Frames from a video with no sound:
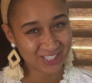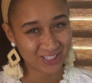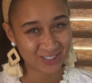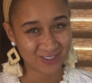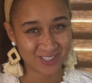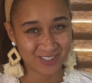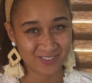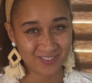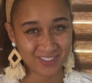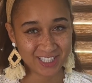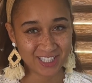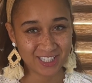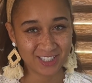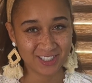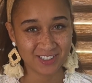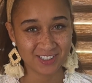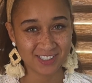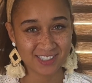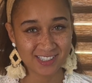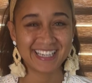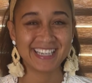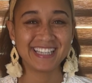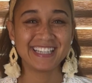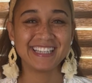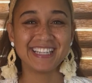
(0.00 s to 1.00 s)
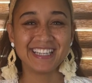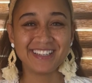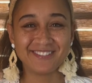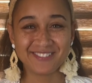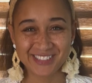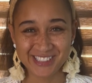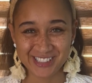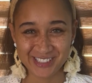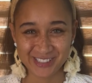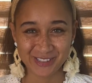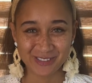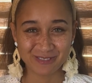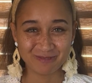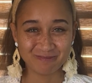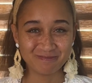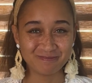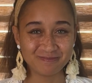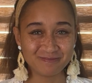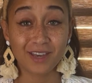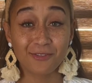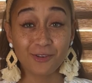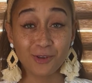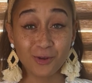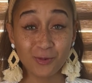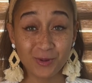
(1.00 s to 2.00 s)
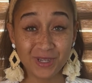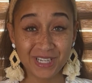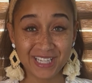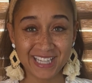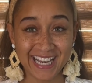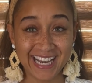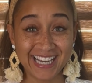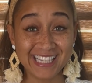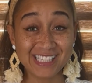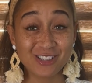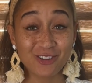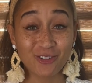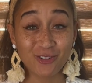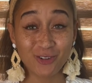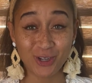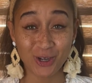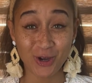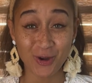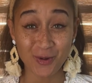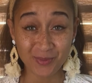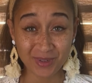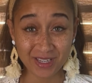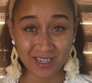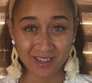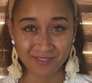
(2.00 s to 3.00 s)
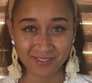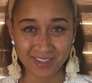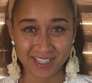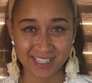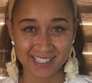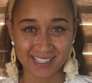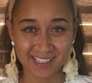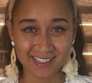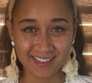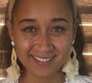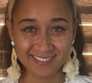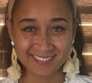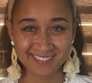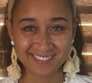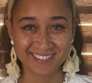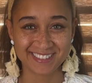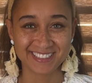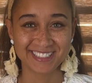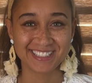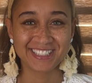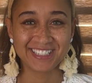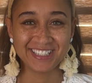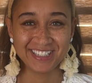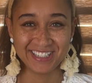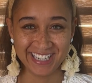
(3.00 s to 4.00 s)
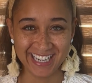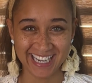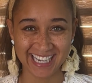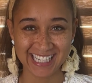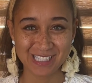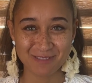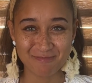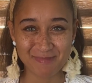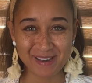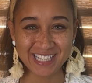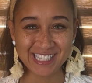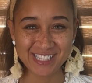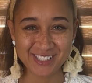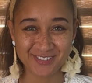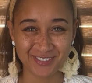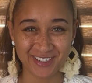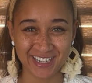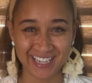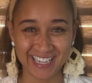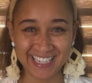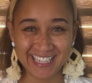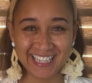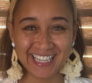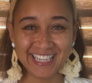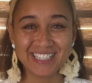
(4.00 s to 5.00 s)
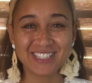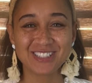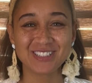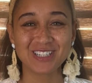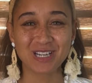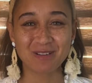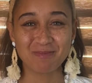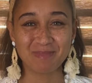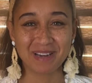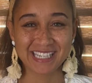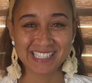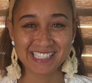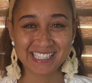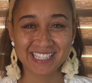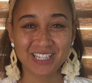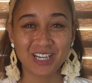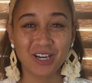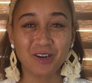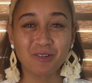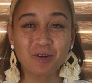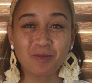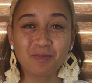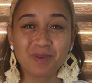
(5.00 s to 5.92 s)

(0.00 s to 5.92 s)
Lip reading: those videos, and then resume. If you realize you don't need a visa, your next best friend entering Mexico will